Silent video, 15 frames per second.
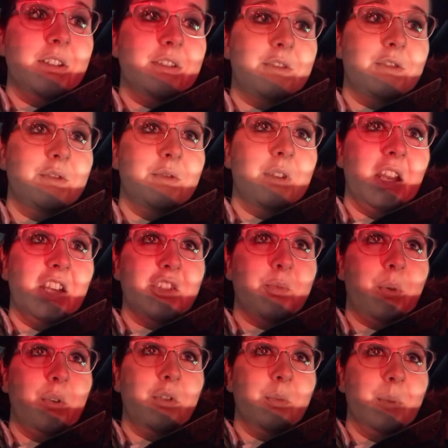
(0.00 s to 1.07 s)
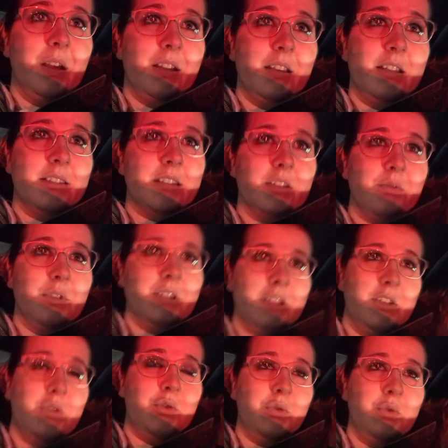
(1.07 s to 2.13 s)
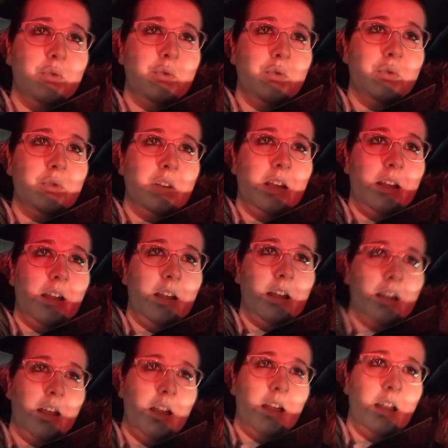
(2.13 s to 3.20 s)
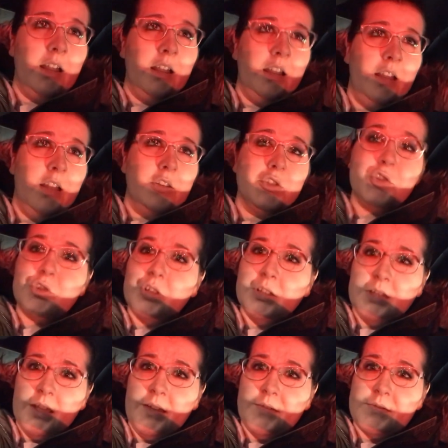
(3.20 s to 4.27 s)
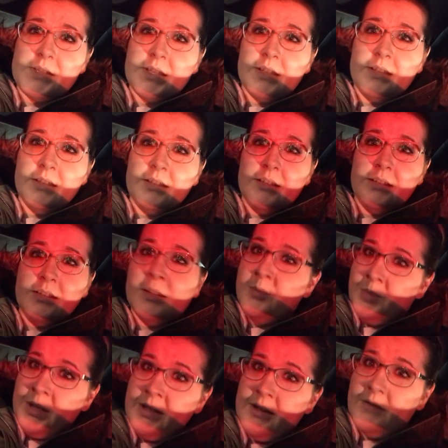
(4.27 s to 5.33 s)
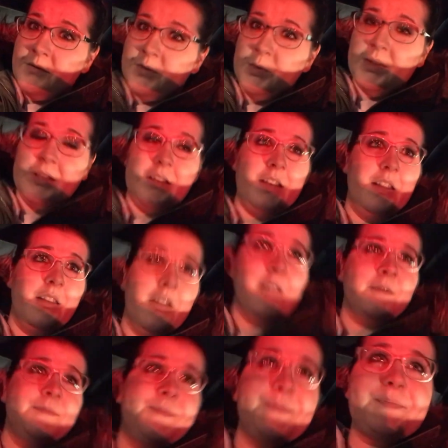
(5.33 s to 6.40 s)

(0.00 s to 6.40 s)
it to catch Pokemon? It's like really two uh, strong loves competing for one another.